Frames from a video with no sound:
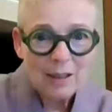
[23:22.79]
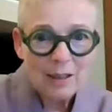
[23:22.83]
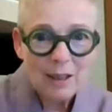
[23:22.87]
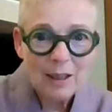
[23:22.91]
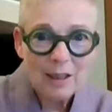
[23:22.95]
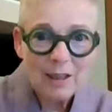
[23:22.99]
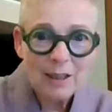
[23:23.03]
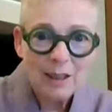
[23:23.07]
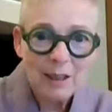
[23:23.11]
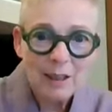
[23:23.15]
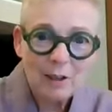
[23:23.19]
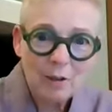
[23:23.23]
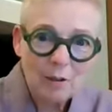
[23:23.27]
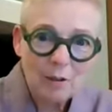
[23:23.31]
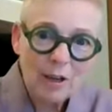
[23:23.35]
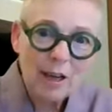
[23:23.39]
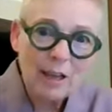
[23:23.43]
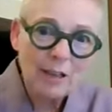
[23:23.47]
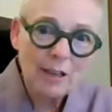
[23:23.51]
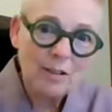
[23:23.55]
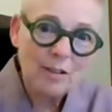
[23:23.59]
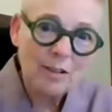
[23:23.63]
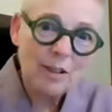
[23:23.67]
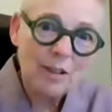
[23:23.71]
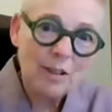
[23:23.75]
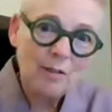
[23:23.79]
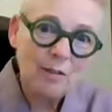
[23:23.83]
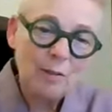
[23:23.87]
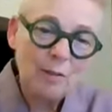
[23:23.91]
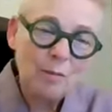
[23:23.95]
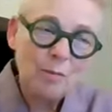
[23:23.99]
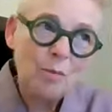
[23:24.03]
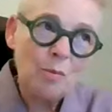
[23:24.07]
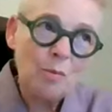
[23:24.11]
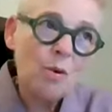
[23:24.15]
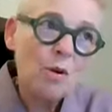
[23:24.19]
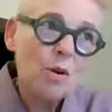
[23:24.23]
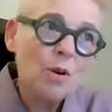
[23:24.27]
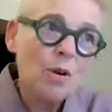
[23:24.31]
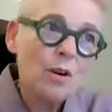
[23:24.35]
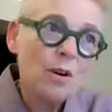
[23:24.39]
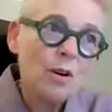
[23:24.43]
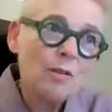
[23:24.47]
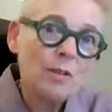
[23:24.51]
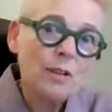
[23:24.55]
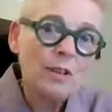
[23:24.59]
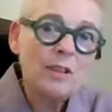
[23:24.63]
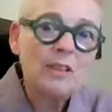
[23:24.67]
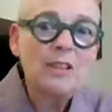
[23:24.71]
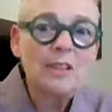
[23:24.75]
then it creates even more
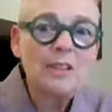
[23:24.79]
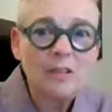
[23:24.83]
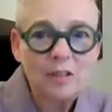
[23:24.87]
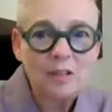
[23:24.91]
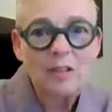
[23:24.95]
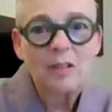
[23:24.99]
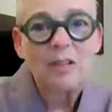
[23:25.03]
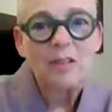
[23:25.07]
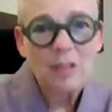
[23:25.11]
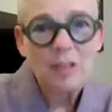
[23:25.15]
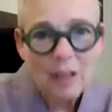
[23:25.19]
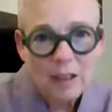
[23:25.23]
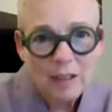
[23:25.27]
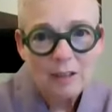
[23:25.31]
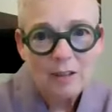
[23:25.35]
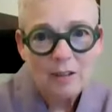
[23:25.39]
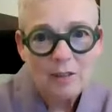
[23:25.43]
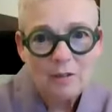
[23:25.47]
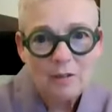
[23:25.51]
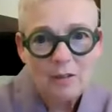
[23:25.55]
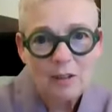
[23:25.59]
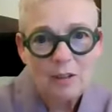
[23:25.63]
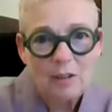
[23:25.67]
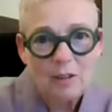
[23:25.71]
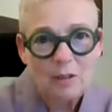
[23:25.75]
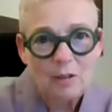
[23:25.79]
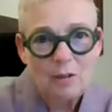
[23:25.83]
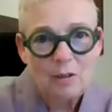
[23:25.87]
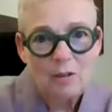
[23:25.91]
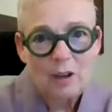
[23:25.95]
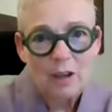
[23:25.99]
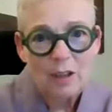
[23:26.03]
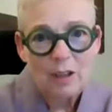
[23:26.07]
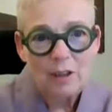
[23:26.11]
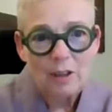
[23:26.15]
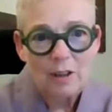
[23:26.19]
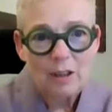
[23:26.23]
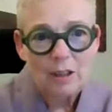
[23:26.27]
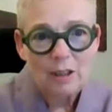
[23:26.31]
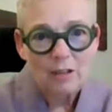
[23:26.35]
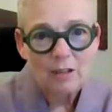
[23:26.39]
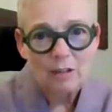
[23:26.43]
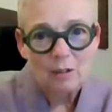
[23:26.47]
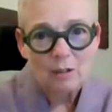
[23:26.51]
of a disincentive to do the right thing.